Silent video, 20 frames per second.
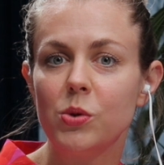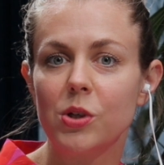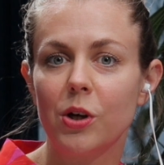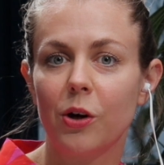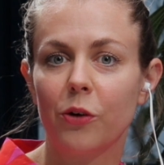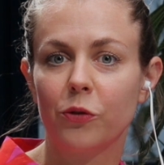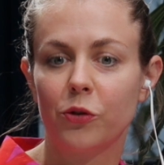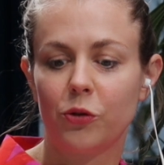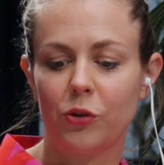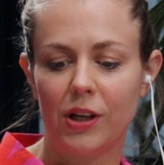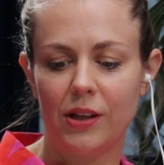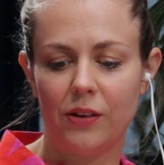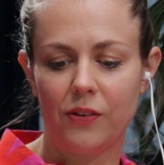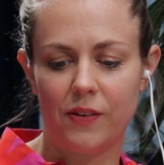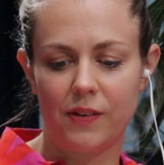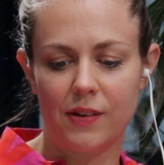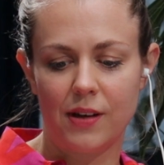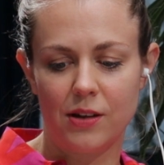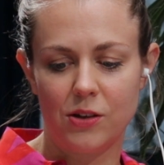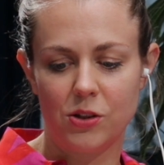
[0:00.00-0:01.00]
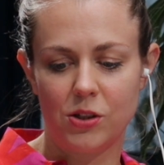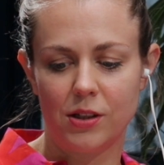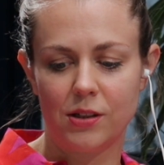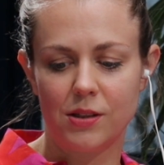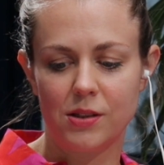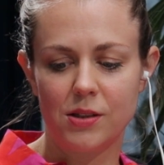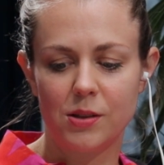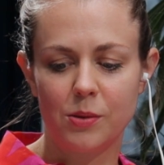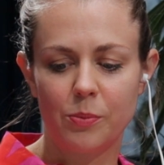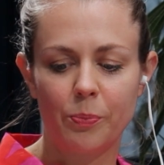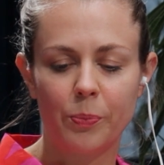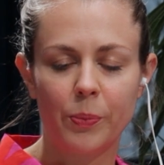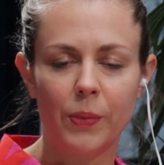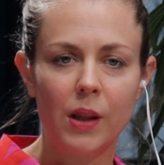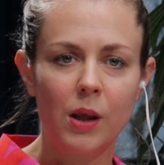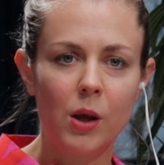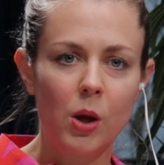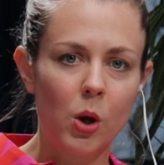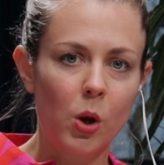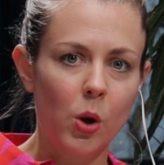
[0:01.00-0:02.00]
of train stations.
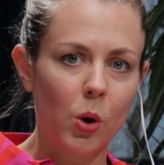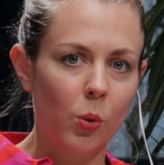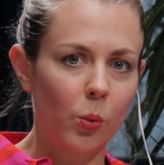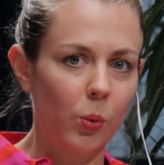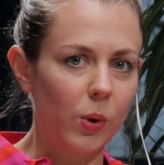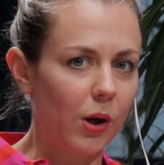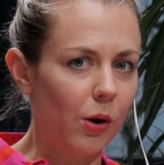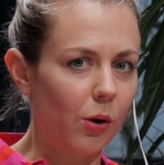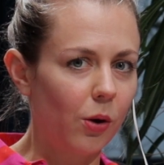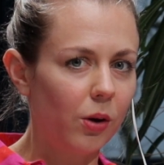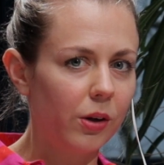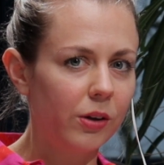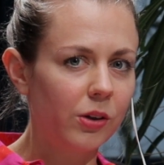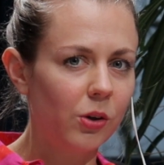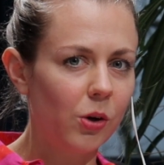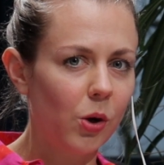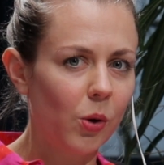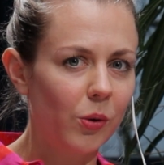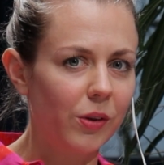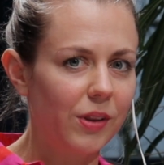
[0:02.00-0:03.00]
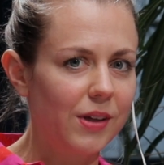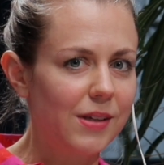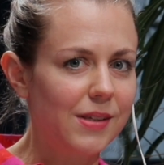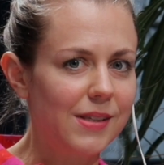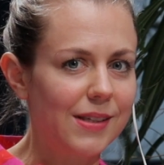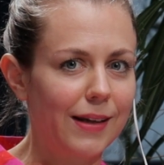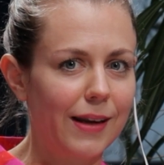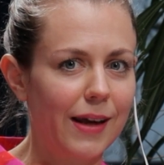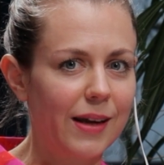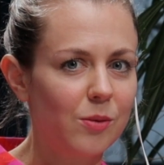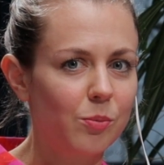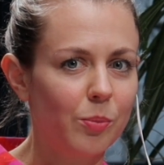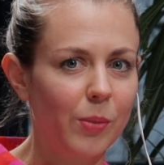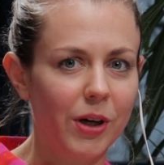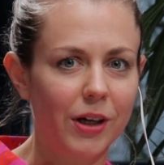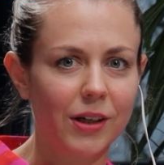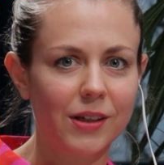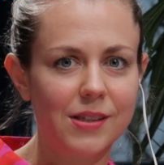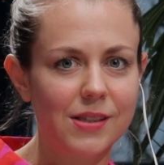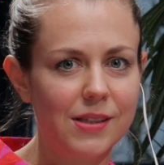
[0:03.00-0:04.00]
We all know these
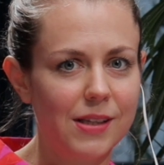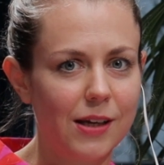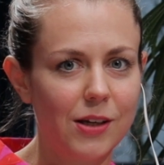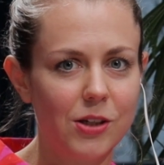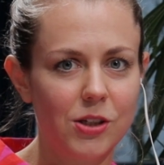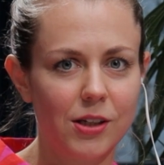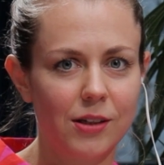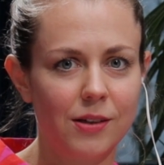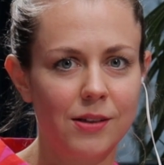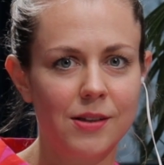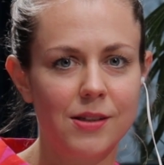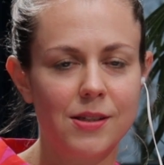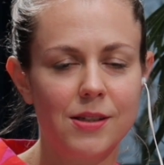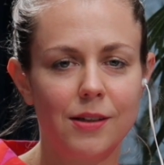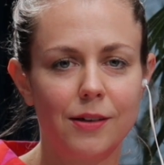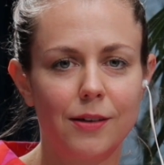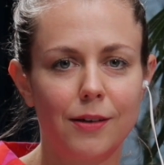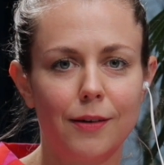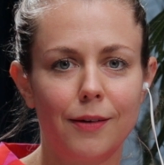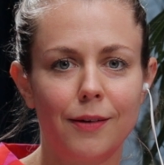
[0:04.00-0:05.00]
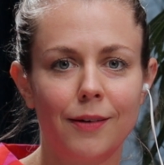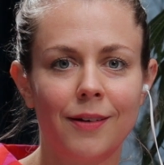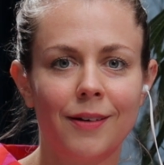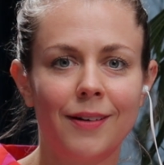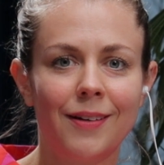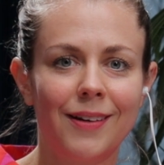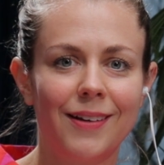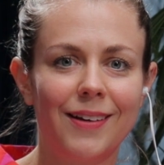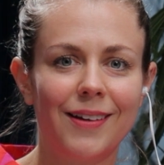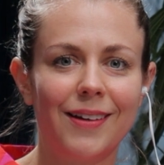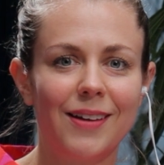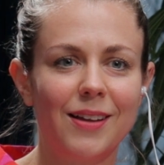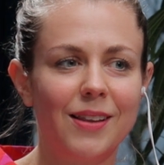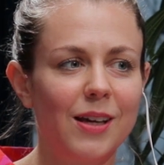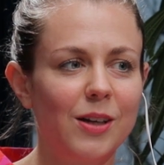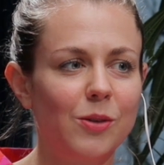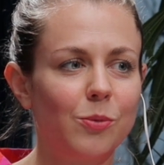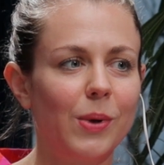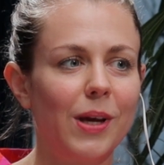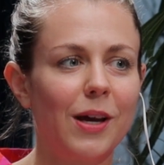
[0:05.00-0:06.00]
landmark stations
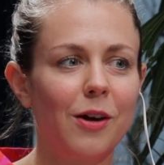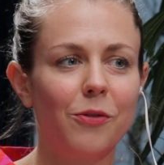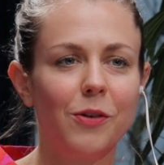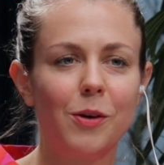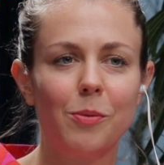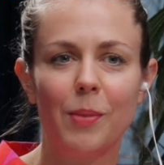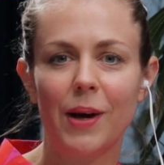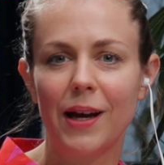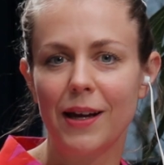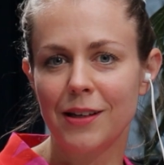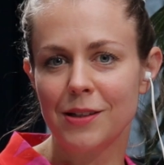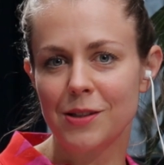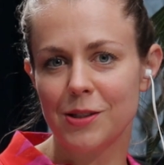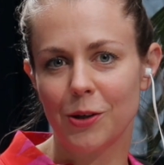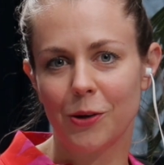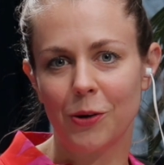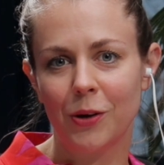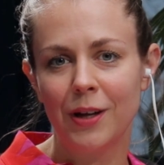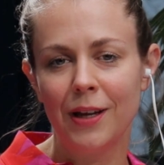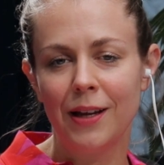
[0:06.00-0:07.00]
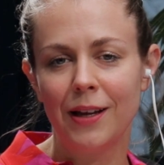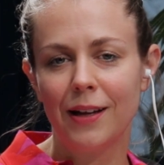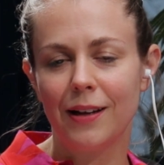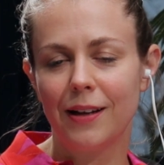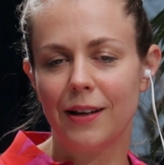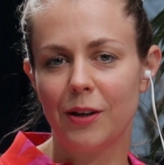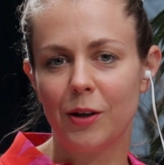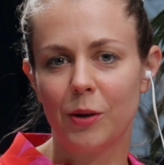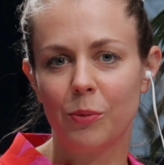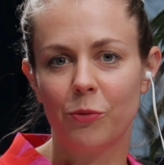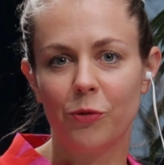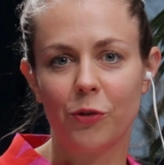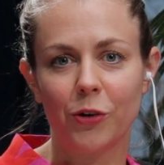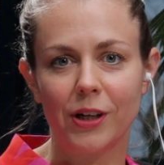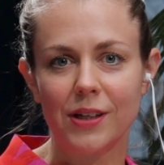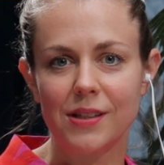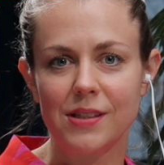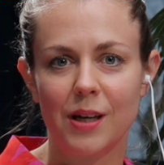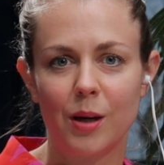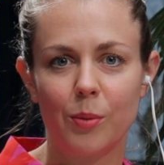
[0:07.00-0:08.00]
that we have in mind. So, for
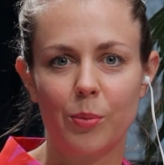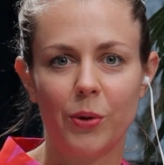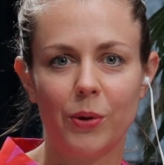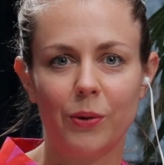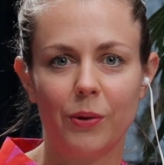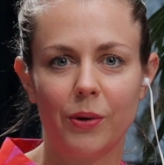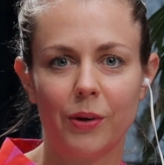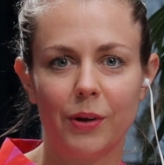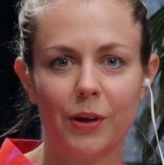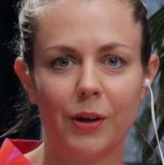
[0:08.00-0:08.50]
example,